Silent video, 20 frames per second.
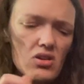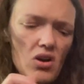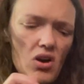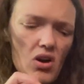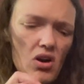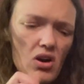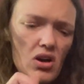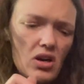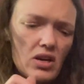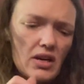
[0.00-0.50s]

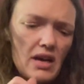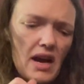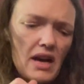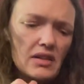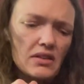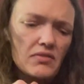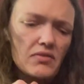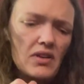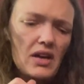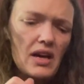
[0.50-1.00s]
are kind
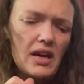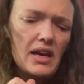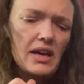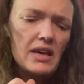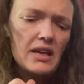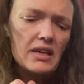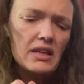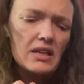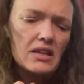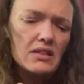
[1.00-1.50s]
of
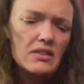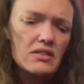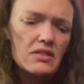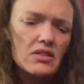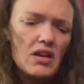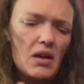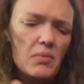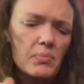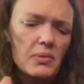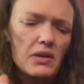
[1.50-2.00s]
like a
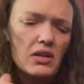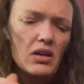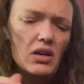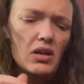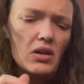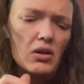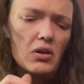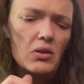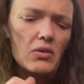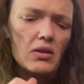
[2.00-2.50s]
stop and
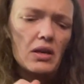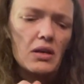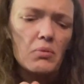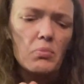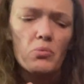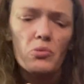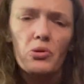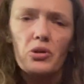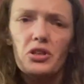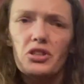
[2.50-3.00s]
go, like
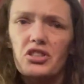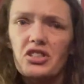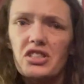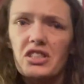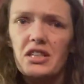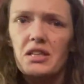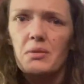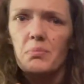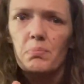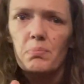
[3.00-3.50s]
more
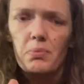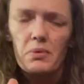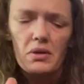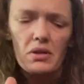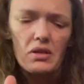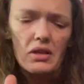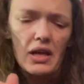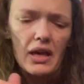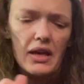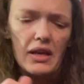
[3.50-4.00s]
cheap,
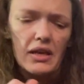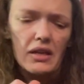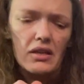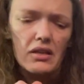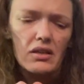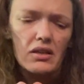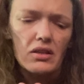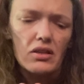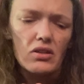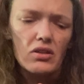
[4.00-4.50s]
like,
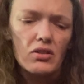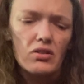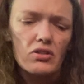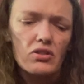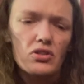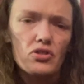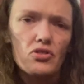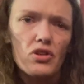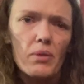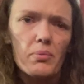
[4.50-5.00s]
you know, you
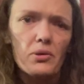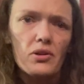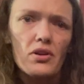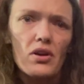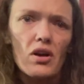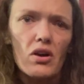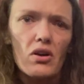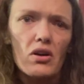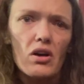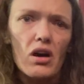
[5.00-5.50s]
just drop your
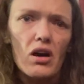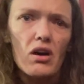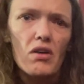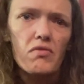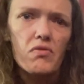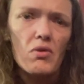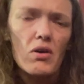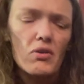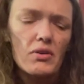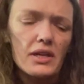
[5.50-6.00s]
dog
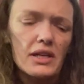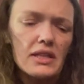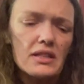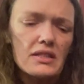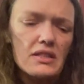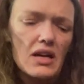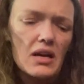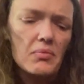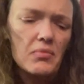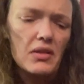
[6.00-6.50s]
off, walk in
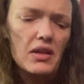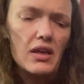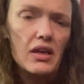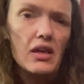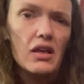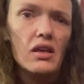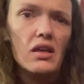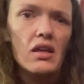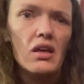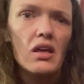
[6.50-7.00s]
type
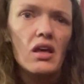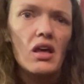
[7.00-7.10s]
thing.